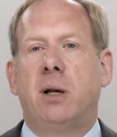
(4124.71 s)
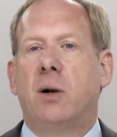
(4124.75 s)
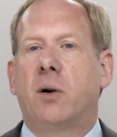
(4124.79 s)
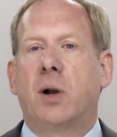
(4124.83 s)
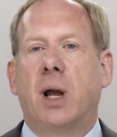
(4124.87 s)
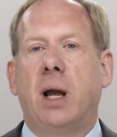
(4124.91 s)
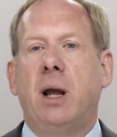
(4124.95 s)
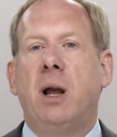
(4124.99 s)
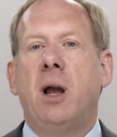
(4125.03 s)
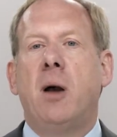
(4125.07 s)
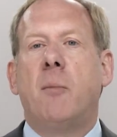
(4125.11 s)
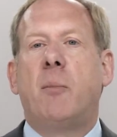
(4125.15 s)

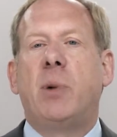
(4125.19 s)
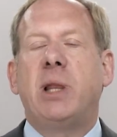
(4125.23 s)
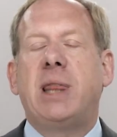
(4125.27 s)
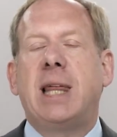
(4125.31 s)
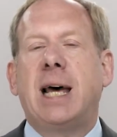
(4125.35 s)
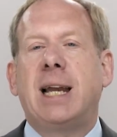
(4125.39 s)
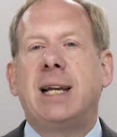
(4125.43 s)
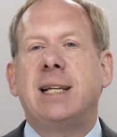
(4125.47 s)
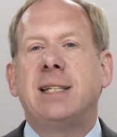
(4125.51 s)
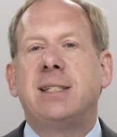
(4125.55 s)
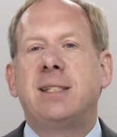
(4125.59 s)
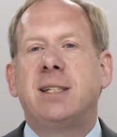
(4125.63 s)
Okay, but
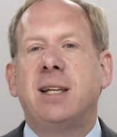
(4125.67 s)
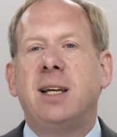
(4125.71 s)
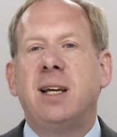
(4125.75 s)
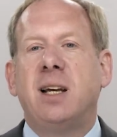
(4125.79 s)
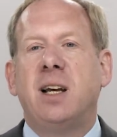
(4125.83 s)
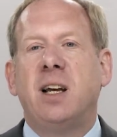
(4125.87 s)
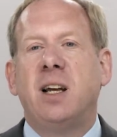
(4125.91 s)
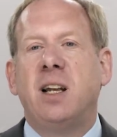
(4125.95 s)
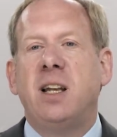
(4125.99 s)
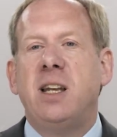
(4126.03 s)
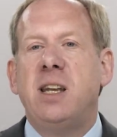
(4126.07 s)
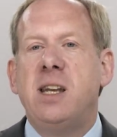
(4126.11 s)
that is
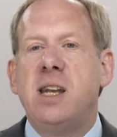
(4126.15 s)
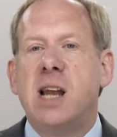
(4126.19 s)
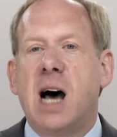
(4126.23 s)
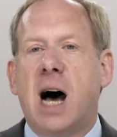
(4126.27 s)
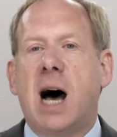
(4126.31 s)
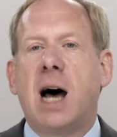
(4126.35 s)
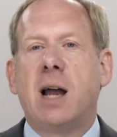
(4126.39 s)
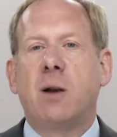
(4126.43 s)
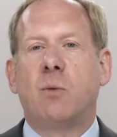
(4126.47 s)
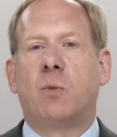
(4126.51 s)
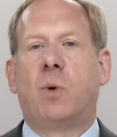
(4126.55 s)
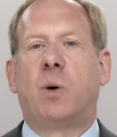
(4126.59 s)

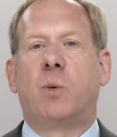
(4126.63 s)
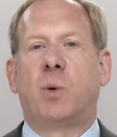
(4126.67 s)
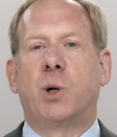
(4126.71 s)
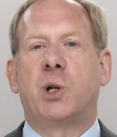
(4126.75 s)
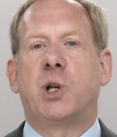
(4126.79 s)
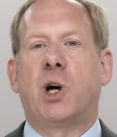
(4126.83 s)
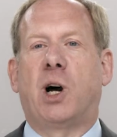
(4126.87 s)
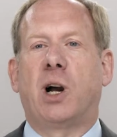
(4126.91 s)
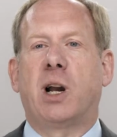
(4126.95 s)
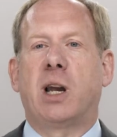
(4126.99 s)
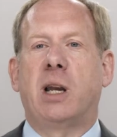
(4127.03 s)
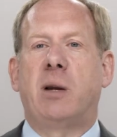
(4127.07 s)
not what we're
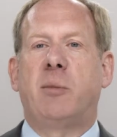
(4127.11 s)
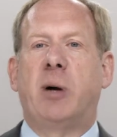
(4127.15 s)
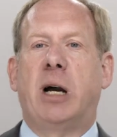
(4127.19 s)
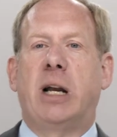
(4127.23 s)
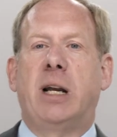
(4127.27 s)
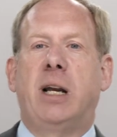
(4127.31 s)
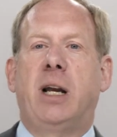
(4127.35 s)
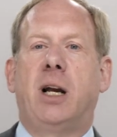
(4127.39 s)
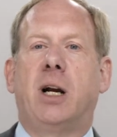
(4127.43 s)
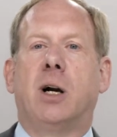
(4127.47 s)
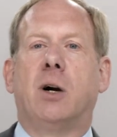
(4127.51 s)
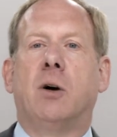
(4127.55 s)
talking
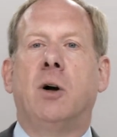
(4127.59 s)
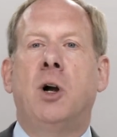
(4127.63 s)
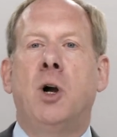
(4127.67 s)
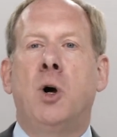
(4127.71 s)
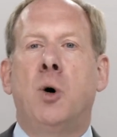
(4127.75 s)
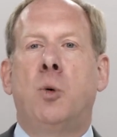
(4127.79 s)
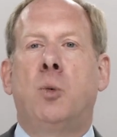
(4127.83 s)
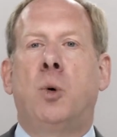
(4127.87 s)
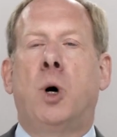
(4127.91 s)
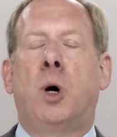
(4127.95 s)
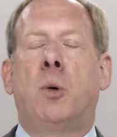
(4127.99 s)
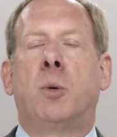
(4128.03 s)
about here.
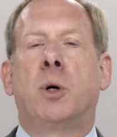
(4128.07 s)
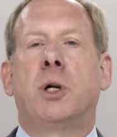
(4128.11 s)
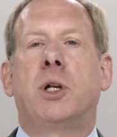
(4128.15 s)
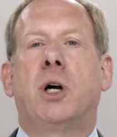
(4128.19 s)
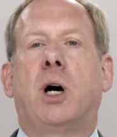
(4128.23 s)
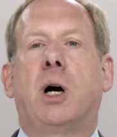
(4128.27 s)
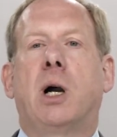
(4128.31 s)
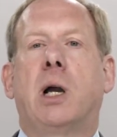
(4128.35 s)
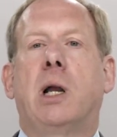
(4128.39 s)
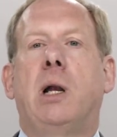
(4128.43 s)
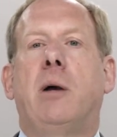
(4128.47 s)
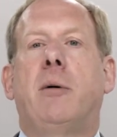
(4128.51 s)
What we're
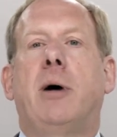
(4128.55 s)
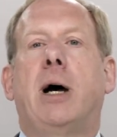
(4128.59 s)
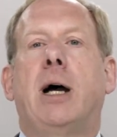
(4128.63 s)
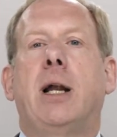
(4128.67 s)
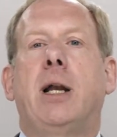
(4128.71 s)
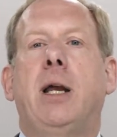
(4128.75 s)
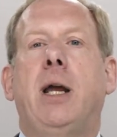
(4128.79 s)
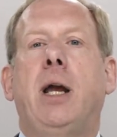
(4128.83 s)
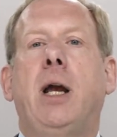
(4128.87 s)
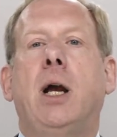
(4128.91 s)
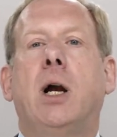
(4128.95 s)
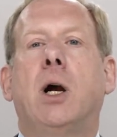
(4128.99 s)
talking
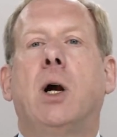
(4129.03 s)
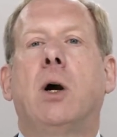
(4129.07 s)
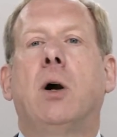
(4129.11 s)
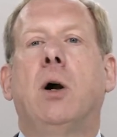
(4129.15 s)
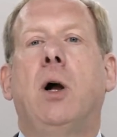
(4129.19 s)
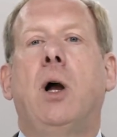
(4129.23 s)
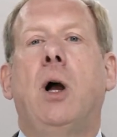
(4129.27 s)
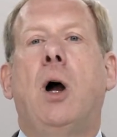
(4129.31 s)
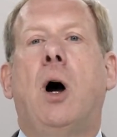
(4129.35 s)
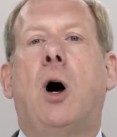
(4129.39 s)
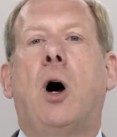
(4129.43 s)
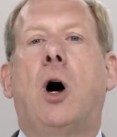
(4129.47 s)
about here
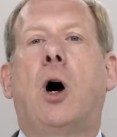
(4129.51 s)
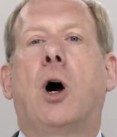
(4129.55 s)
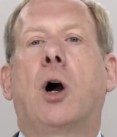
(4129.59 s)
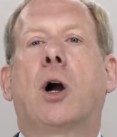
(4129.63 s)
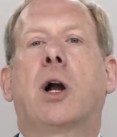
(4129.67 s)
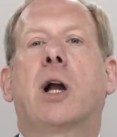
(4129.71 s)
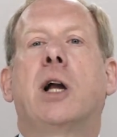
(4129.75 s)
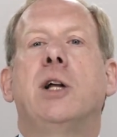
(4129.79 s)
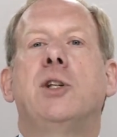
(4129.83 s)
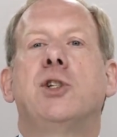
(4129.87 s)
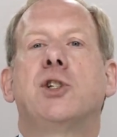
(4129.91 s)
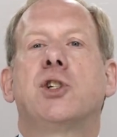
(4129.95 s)
are
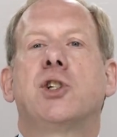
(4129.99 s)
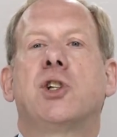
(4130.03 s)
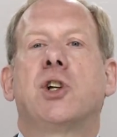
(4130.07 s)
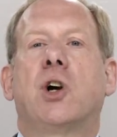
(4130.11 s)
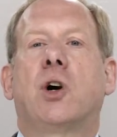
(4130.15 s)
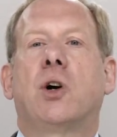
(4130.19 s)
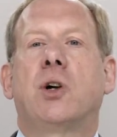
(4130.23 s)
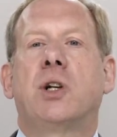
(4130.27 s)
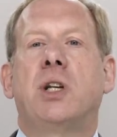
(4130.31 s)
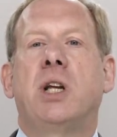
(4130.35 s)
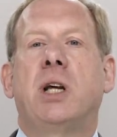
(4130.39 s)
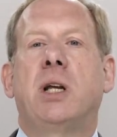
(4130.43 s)

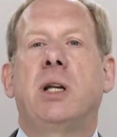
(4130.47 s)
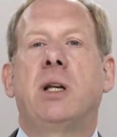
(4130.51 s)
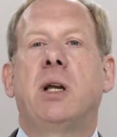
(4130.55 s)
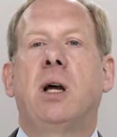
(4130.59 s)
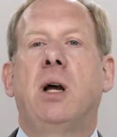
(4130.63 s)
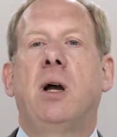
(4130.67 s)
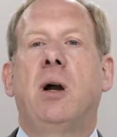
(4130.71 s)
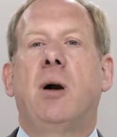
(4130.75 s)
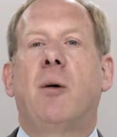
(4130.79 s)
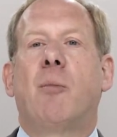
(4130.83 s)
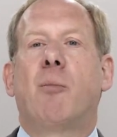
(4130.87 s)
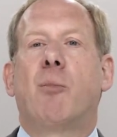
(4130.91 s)
concerted
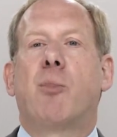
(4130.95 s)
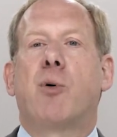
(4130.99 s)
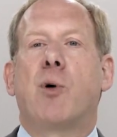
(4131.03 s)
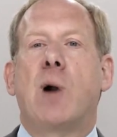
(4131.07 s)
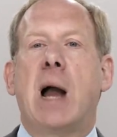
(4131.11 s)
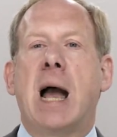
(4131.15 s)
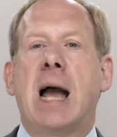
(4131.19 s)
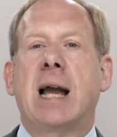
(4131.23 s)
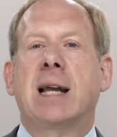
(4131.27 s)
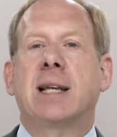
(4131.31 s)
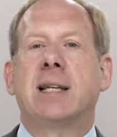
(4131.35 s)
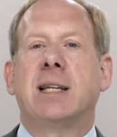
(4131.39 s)

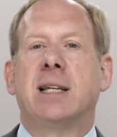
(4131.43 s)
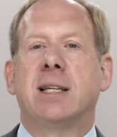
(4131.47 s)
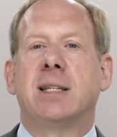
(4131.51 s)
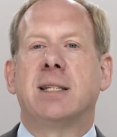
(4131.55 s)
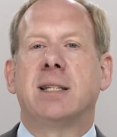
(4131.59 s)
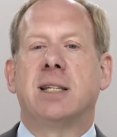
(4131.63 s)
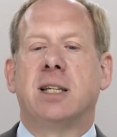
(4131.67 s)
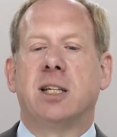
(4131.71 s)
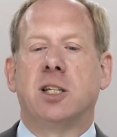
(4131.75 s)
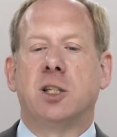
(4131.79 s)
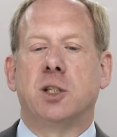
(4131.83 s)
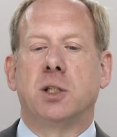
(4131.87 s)

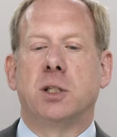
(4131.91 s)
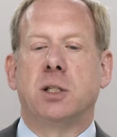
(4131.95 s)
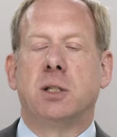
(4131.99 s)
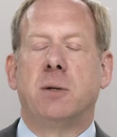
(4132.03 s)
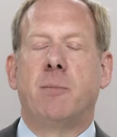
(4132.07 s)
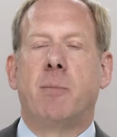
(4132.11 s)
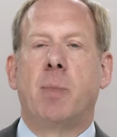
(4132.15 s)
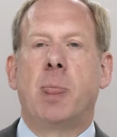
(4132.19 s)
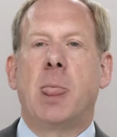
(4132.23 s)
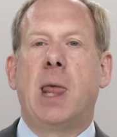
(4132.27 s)
practices.